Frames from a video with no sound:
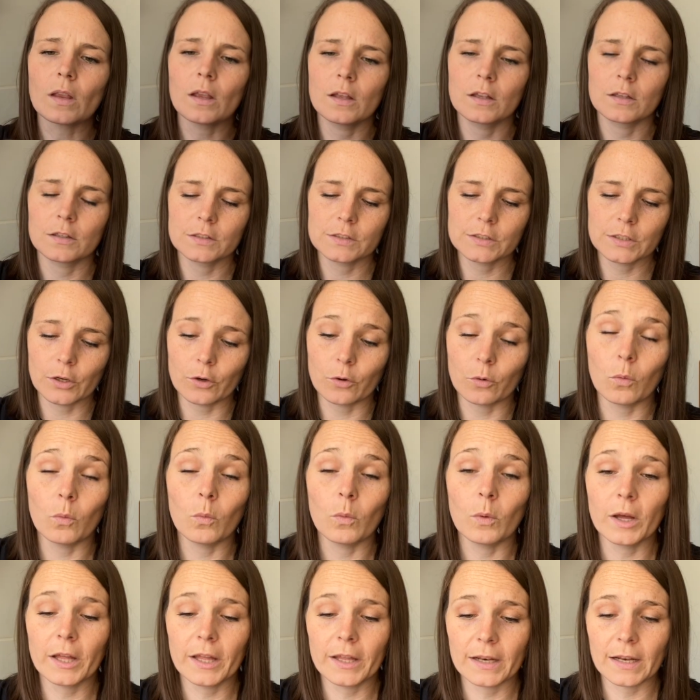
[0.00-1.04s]
So
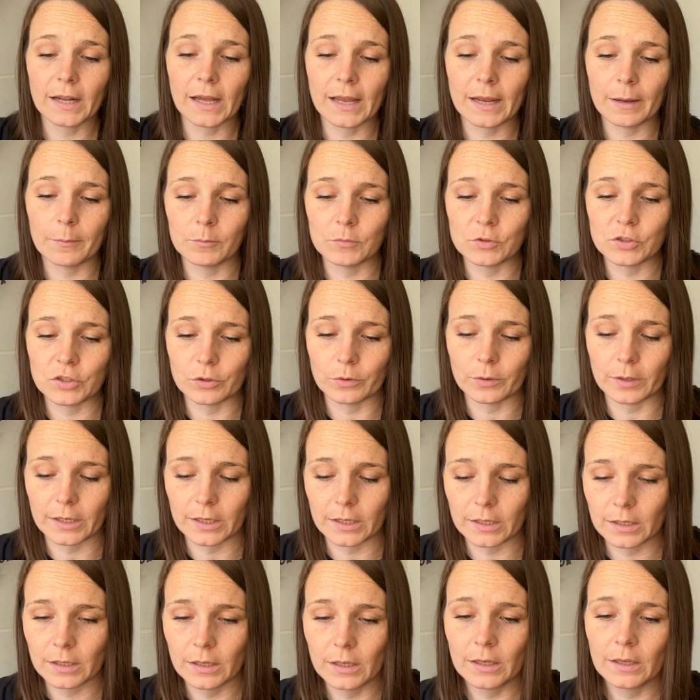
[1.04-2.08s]
what I'm doing